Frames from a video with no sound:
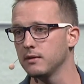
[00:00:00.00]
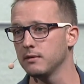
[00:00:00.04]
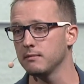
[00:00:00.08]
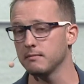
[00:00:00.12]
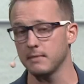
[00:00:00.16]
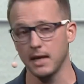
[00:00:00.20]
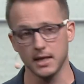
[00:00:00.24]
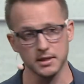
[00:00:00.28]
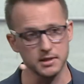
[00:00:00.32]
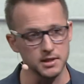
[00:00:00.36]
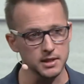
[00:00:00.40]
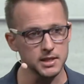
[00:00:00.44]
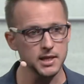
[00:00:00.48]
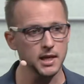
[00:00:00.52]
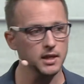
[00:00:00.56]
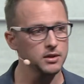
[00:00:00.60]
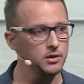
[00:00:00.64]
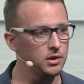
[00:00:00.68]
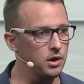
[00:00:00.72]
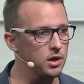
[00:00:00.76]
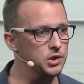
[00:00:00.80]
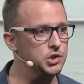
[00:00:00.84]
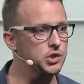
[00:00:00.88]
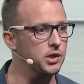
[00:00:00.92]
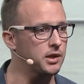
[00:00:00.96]
as the
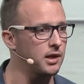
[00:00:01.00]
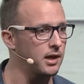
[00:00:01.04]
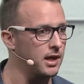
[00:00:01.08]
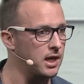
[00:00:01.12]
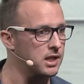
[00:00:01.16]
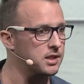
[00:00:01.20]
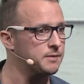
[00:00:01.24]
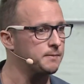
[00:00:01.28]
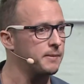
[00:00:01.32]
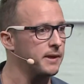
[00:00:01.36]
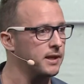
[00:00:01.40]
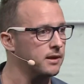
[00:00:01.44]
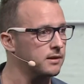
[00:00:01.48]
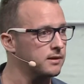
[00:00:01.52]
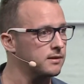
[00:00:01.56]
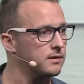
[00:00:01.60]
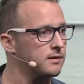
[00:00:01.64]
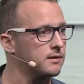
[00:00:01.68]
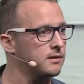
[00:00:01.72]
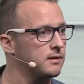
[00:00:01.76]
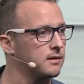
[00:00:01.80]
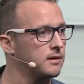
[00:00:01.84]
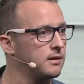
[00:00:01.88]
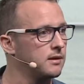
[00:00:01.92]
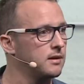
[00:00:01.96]
technological
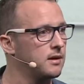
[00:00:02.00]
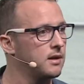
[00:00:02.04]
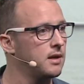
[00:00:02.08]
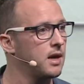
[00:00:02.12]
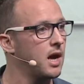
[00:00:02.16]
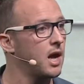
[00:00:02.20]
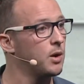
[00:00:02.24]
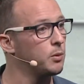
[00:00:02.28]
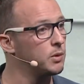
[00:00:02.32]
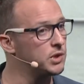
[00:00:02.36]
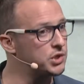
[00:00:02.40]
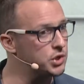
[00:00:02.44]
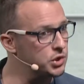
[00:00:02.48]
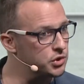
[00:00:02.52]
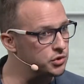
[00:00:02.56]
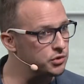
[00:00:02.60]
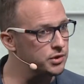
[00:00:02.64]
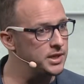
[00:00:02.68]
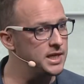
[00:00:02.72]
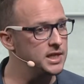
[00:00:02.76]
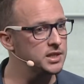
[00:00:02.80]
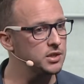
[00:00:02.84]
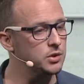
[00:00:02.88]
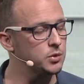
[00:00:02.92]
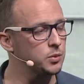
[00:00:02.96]
aspects, and we should
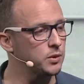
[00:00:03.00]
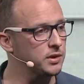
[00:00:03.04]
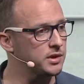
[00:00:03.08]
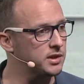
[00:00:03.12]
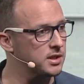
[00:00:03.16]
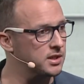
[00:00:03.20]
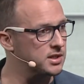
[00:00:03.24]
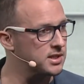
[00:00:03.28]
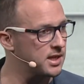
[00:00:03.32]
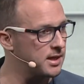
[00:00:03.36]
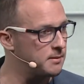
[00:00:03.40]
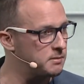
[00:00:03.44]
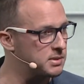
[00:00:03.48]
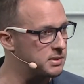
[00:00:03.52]
treat it with the same